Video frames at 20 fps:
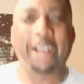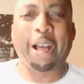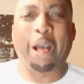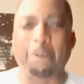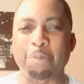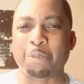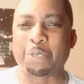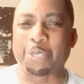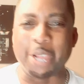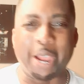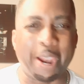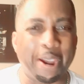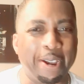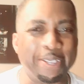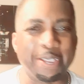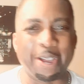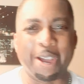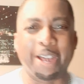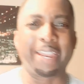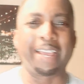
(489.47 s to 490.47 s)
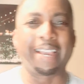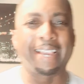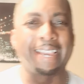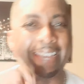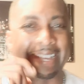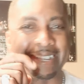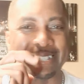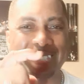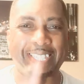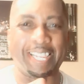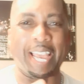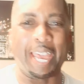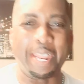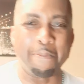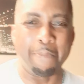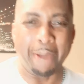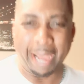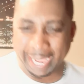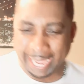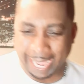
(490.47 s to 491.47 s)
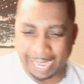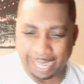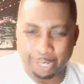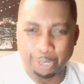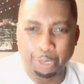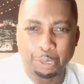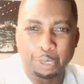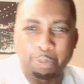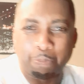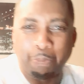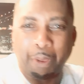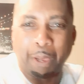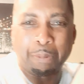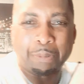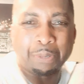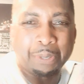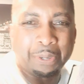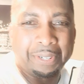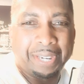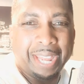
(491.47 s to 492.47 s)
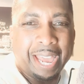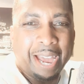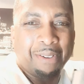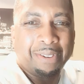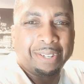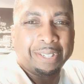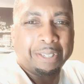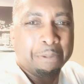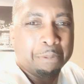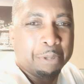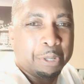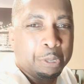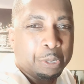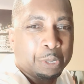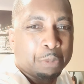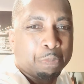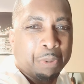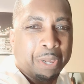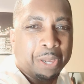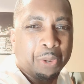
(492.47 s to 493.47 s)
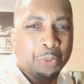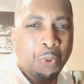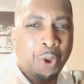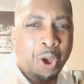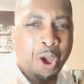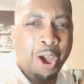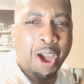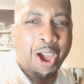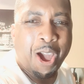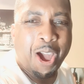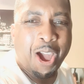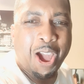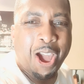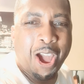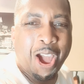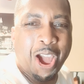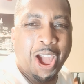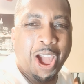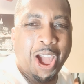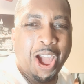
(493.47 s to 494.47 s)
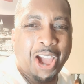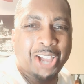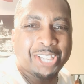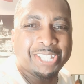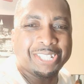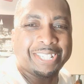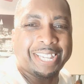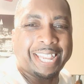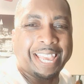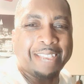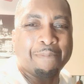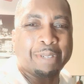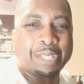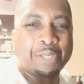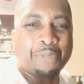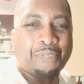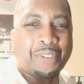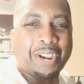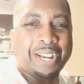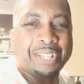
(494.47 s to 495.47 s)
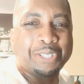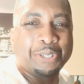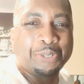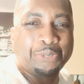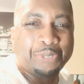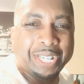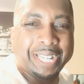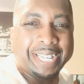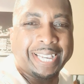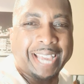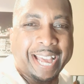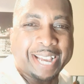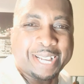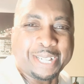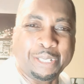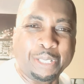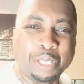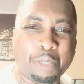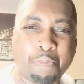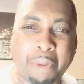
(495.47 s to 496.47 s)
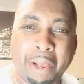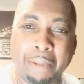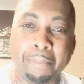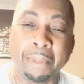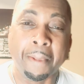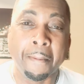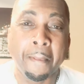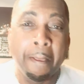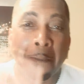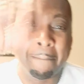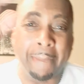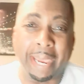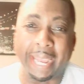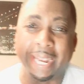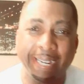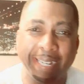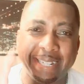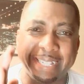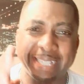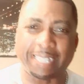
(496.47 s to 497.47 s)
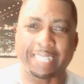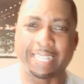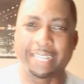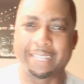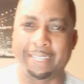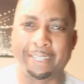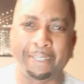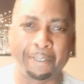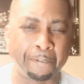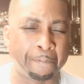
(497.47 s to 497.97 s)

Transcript: I'm sorry, y'all. I got excited, but I got goosebumps on now. Look at goosebumps. Whoa! You're like, this part, you really got goosebumps. Man, listen.